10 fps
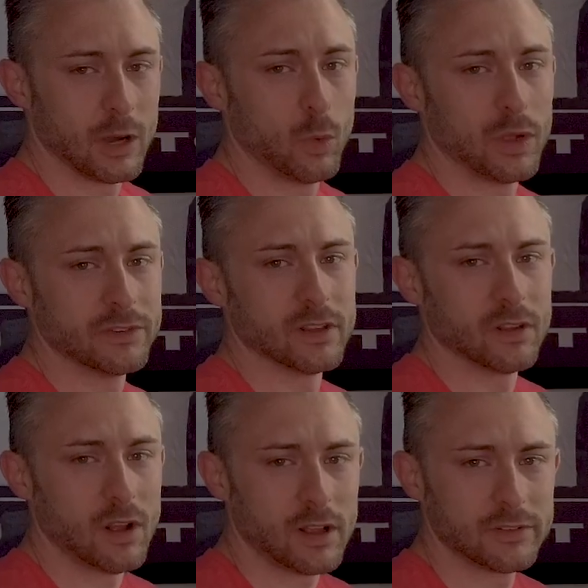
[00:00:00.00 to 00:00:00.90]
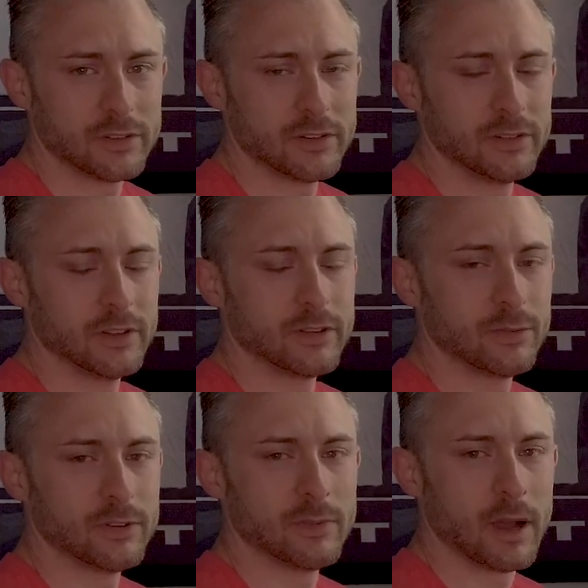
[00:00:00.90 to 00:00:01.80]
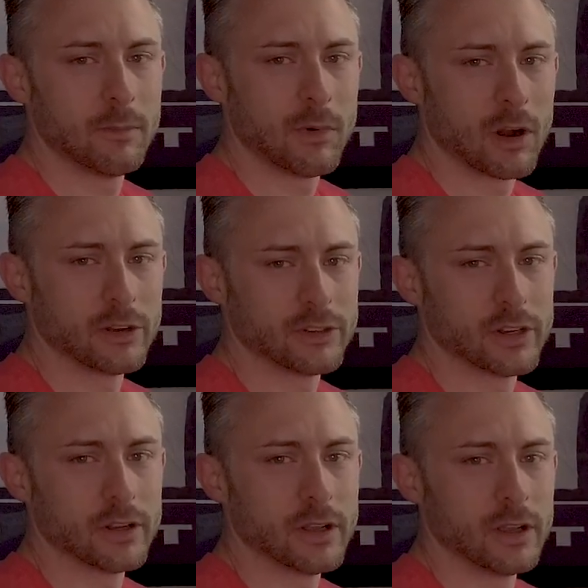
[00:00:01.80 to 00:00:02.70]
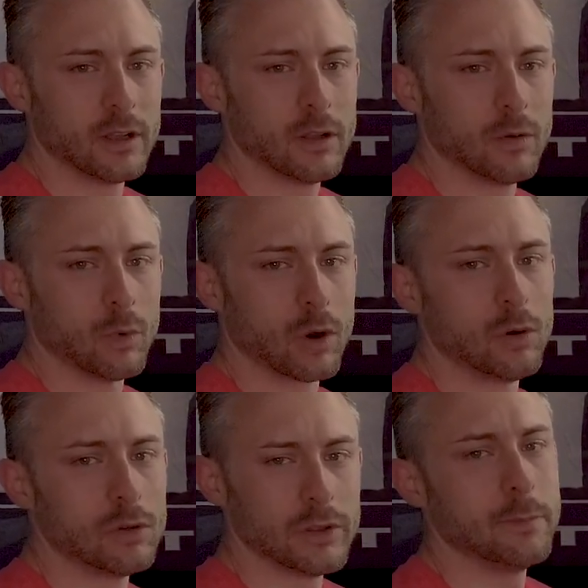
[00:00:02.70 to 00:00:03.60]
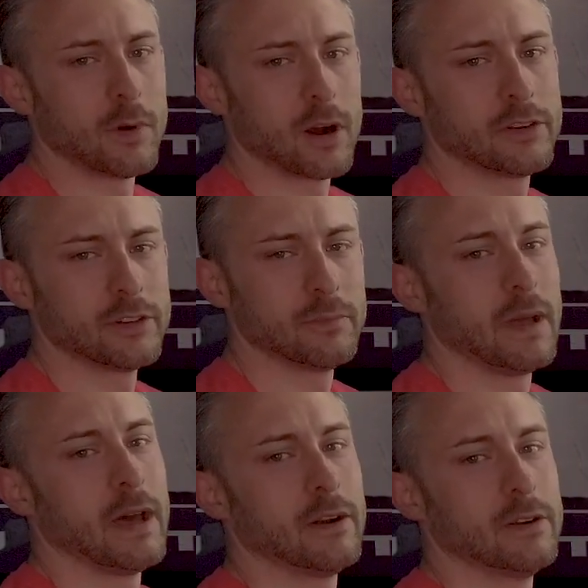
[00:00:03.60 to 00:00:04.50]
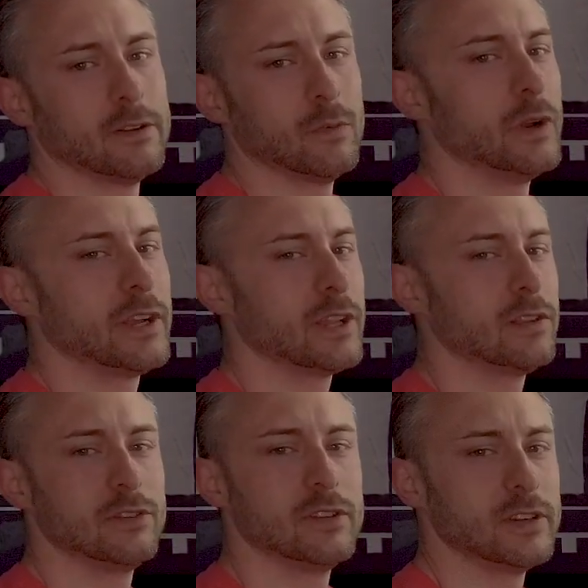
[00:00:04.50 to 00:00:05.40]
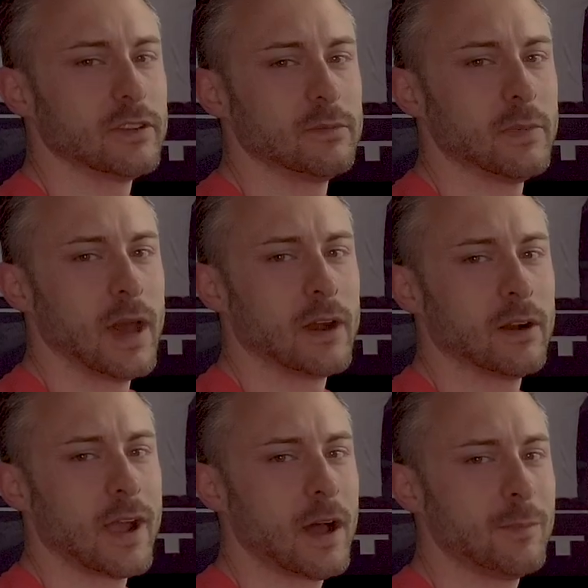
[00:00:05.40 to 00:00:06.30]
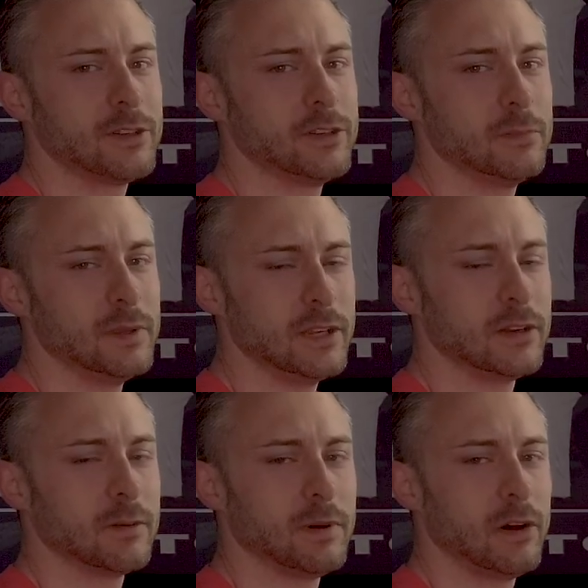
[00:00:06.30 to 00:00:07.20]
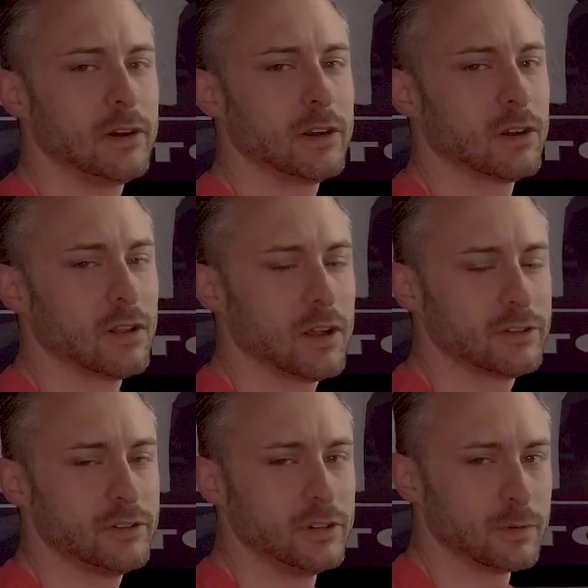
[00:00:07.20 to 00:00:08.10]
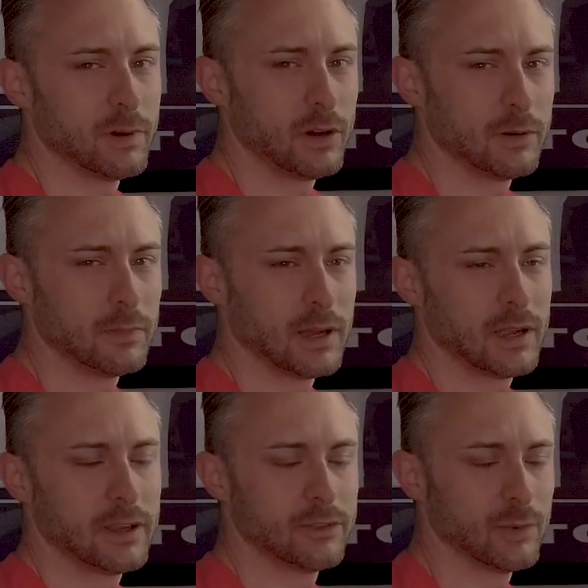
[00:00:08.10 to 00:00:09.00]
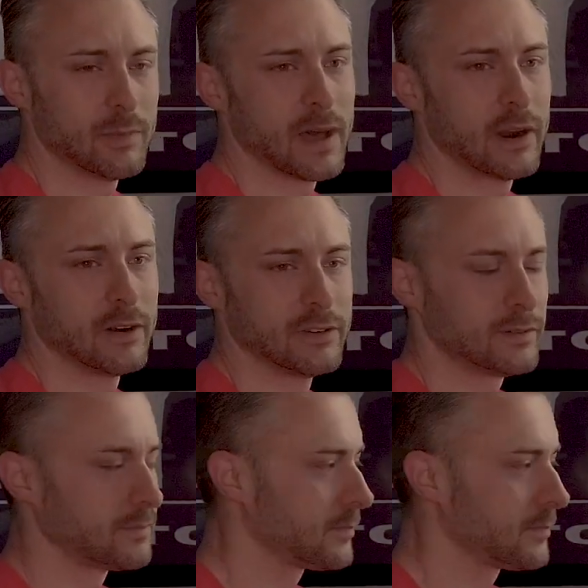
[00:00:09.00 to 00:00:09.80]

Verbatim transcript: about wins and losses. This one's about margin, where only margin matters. Winning and losing doesn't matter. How much you beat your opponent or lost to your opponent by is what matters.